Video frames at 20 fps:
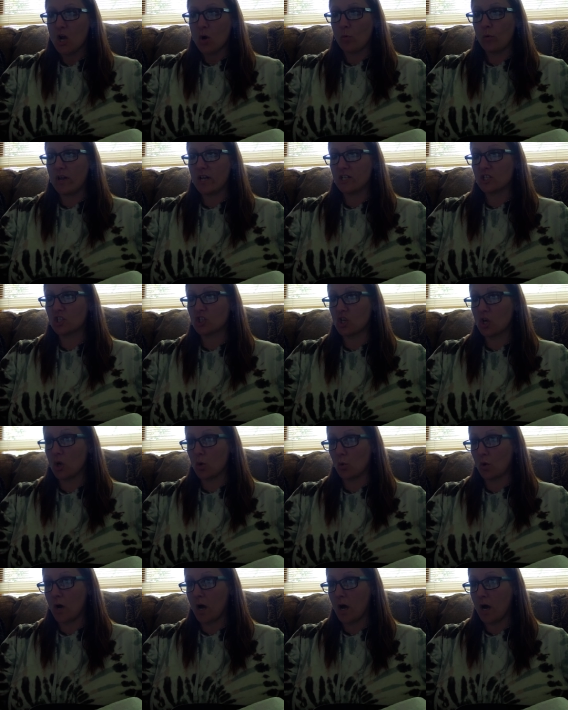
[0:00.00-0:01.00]
which
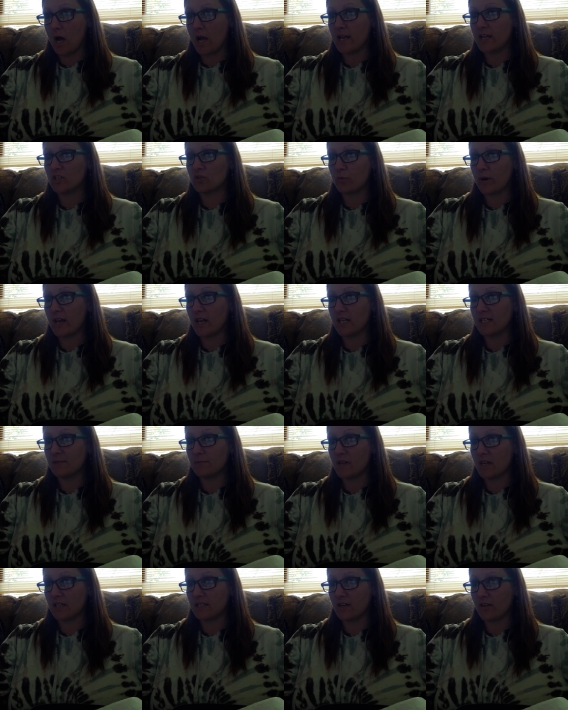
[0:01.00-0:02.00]
uh, Israelis'
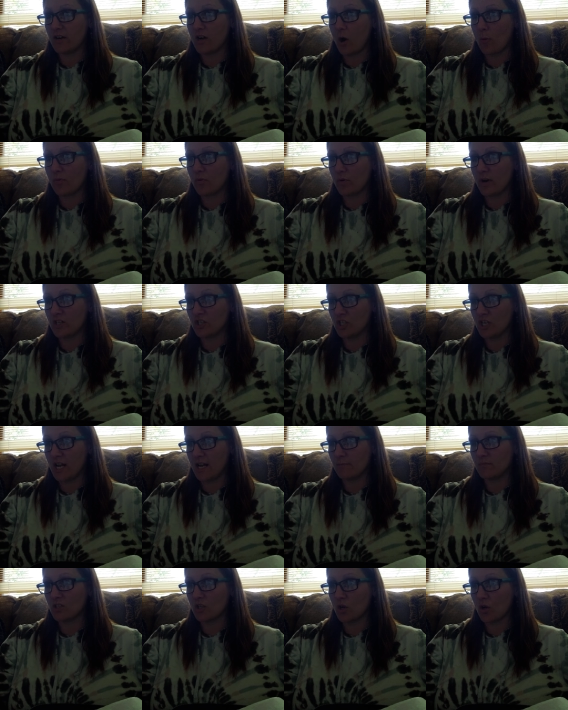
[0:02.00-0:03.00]
military operation
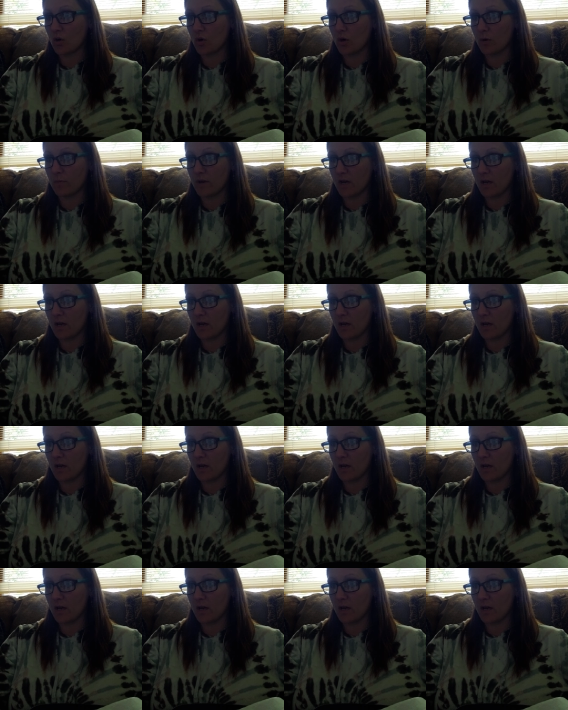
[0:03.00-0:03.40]
aimed to curb